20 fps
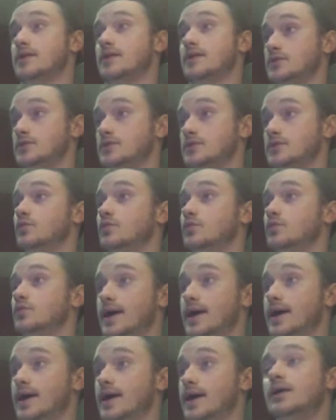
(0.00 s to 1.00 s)
and I was
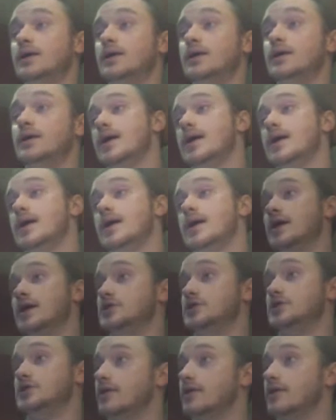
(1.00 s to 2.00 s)
talking. You kind of convinced
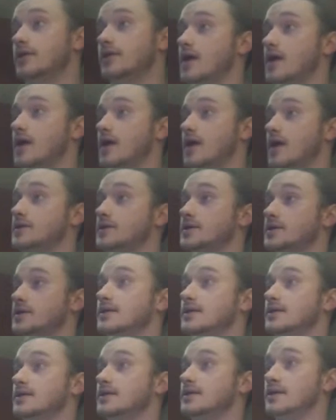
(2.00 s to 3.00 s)
me. You kind of convinced me to
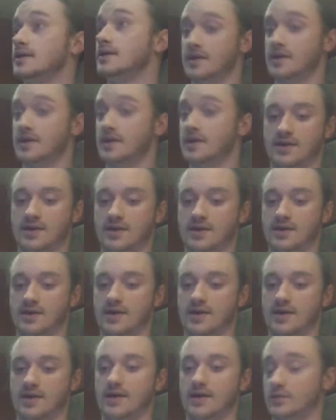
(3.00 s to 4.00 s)
do it, and I was like, all right,
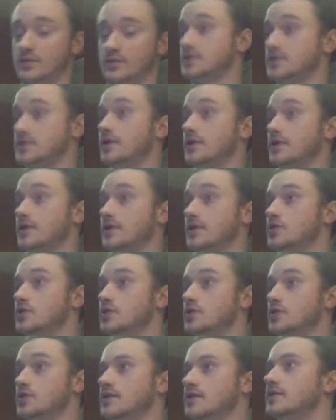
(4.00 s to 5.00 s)
all right,
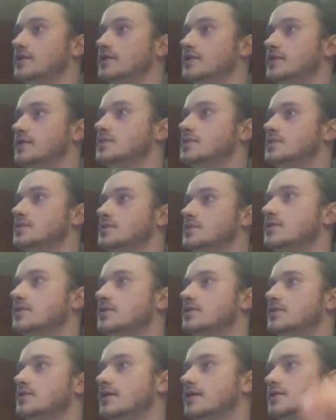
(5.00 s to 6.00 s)
stoked. And
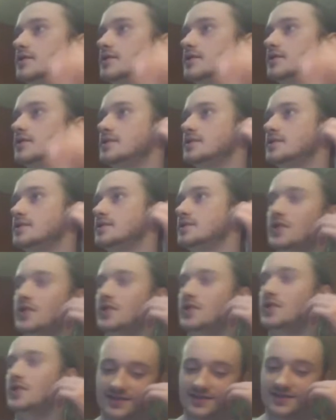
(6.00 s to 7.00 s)

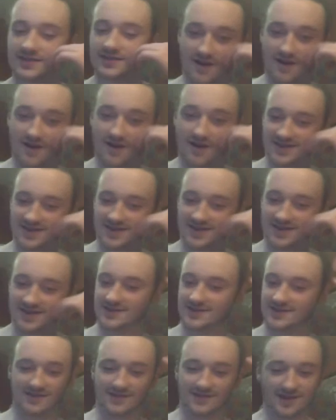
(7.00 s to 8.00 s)
yeah, I was.
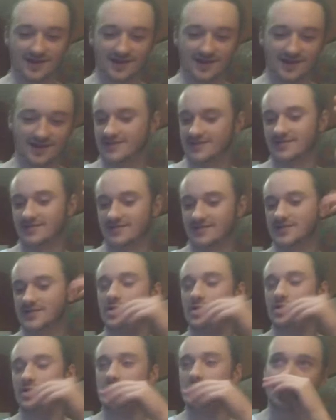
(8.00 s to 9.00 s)
Oh man, yeah, I
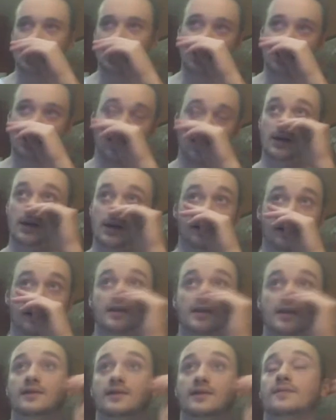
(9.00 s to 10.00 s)
was
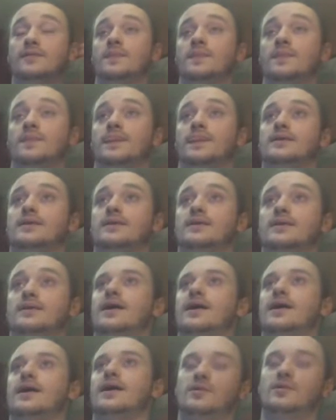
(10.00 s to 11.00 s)
so looking forward
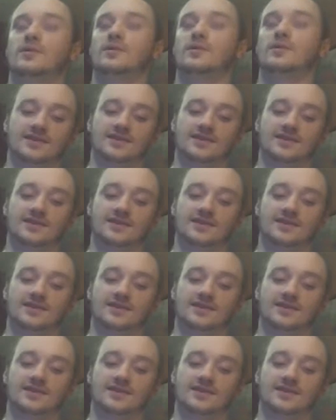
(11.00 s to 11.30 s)
to